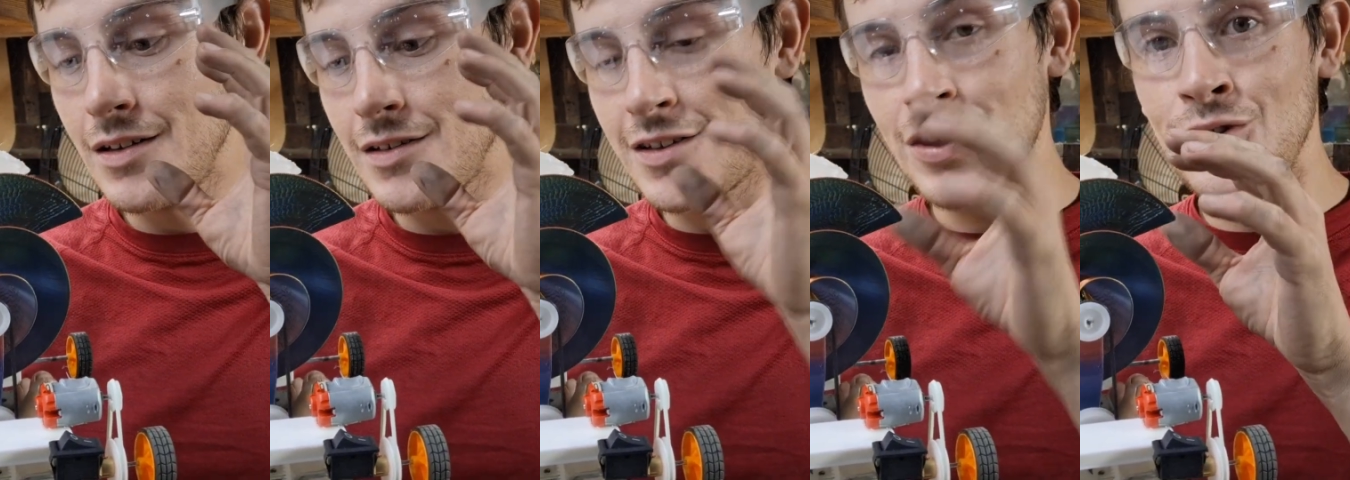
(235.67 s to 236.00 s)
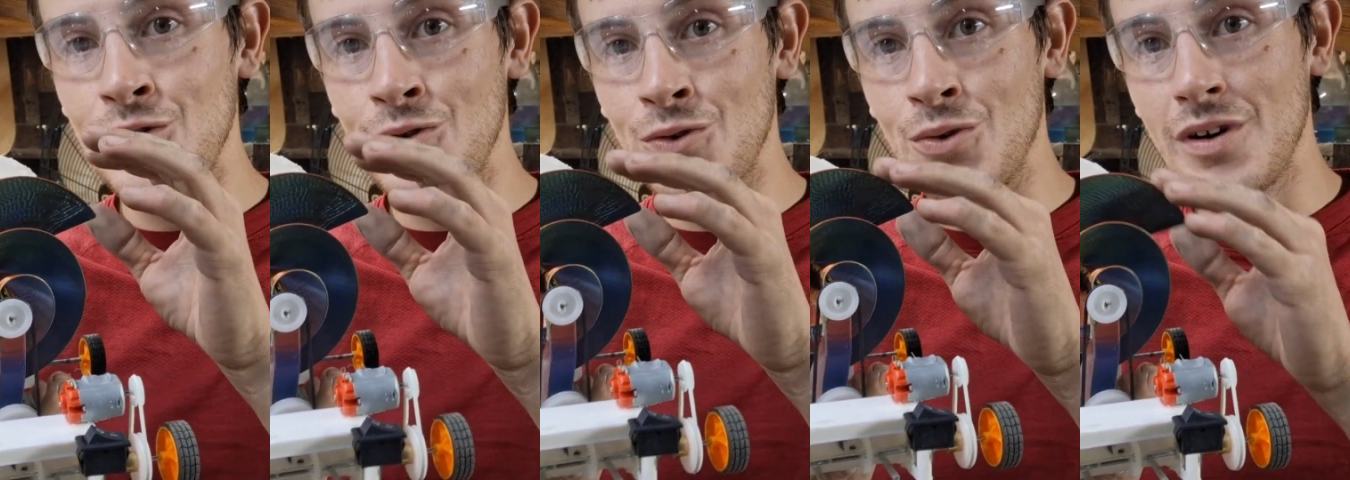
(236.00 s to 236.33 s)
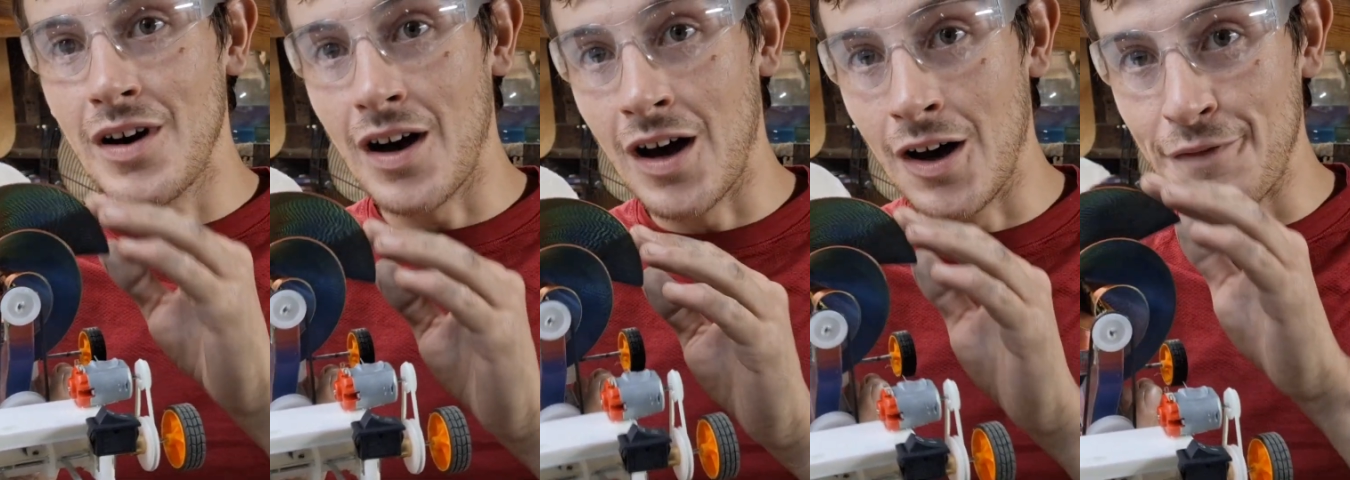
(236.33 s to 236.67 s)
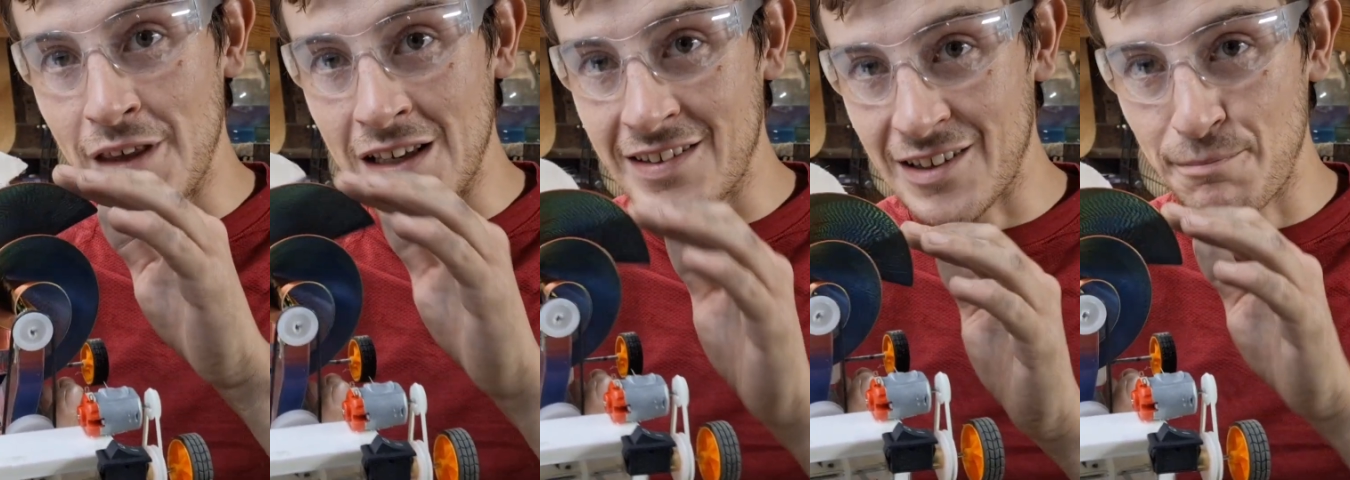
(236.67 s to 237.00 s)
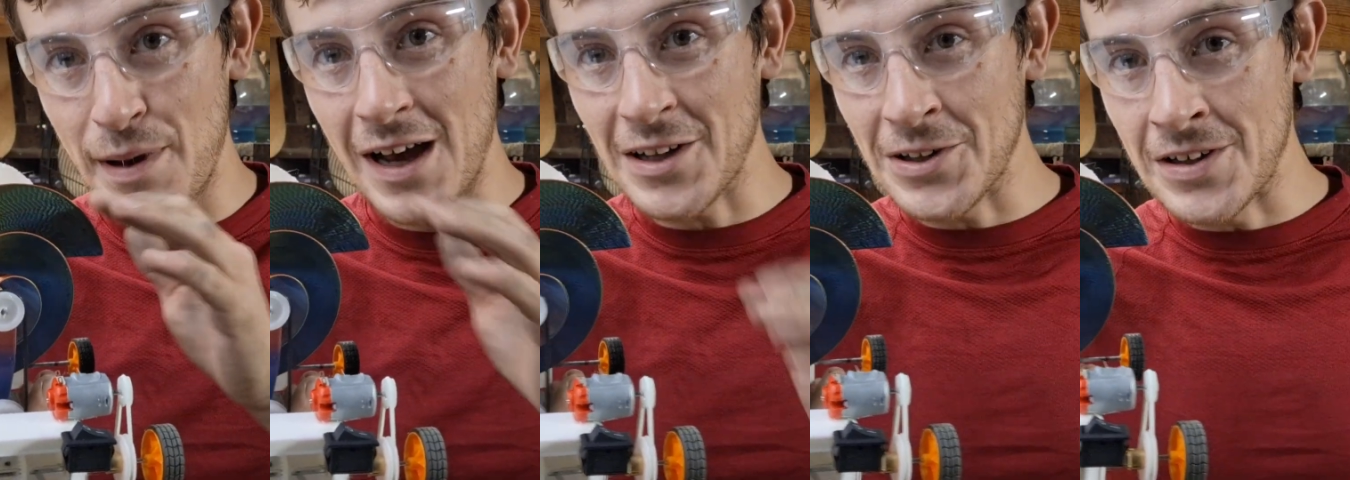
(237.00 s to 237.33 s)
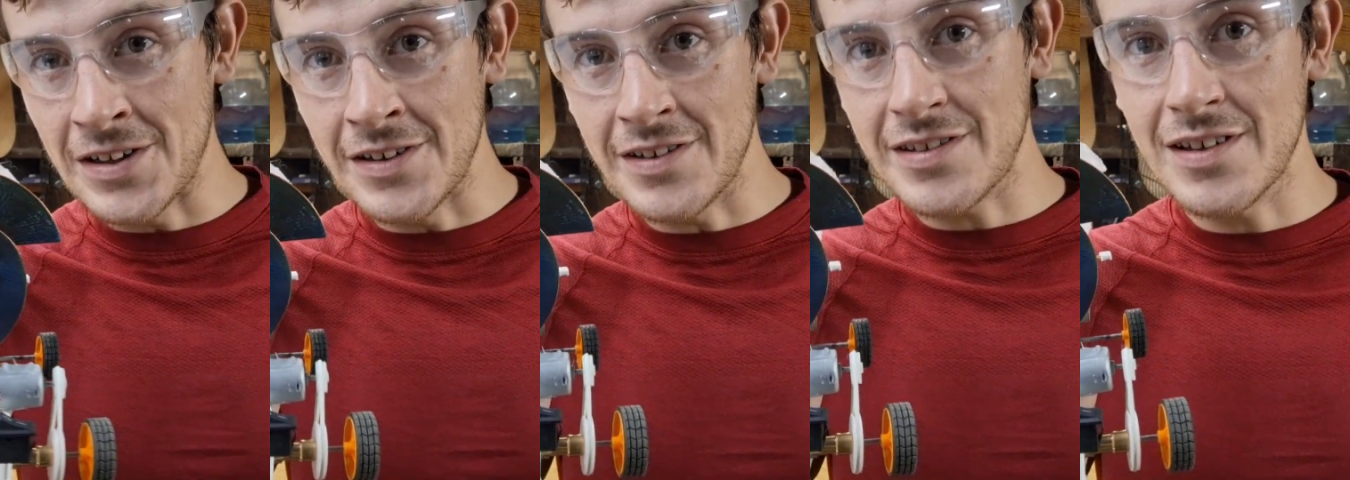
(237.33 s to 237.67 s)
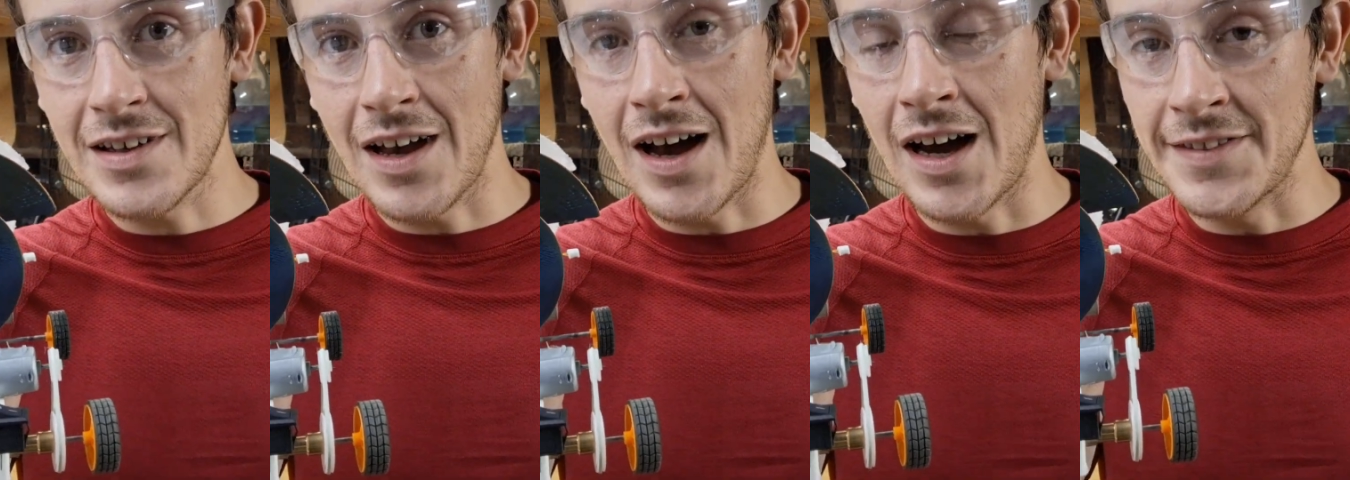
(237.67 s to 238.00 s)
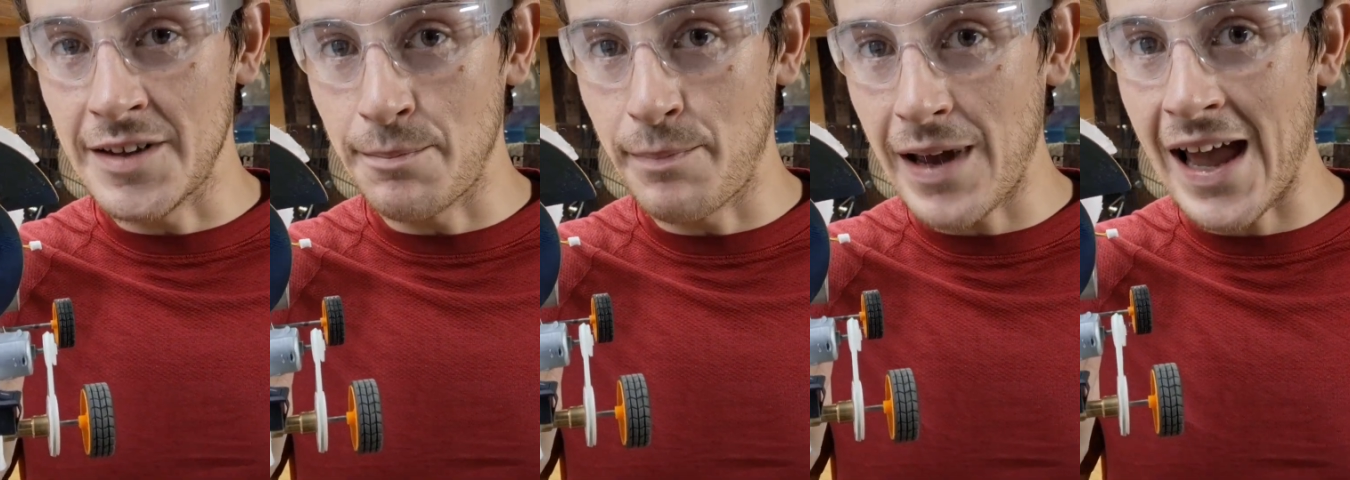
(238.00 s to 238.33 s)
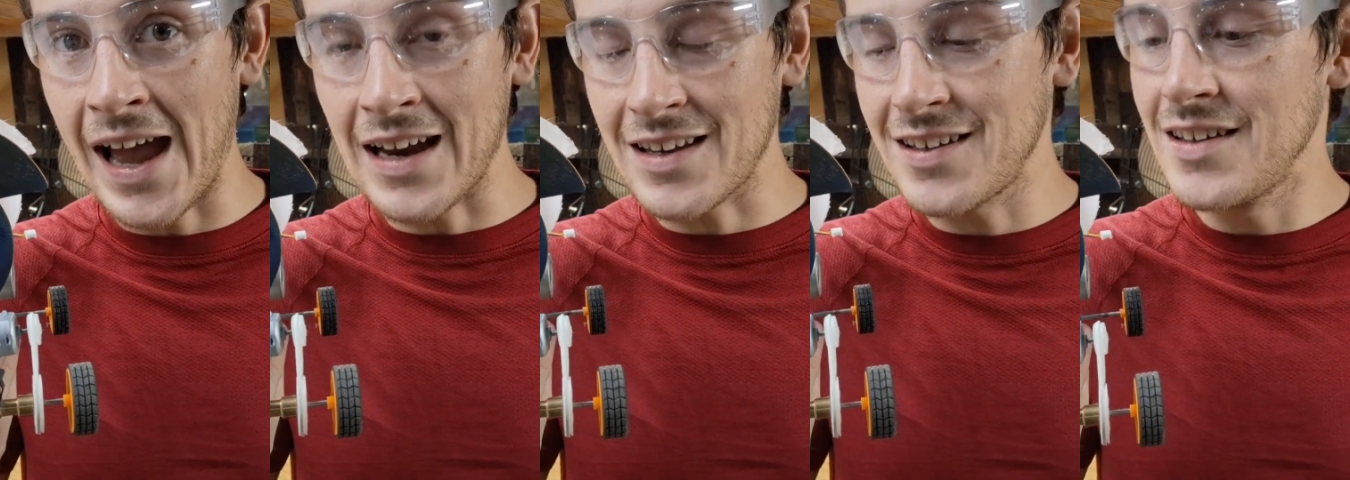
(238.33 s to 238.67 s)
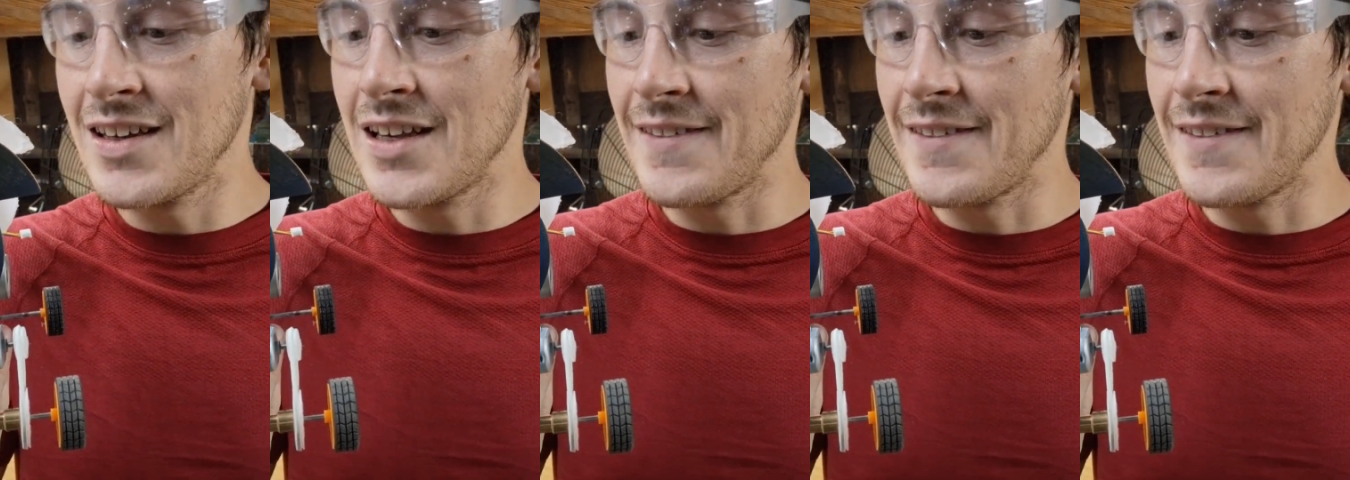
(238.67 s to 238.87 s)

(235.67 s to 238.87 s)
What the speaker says: 2 of these impellers on the back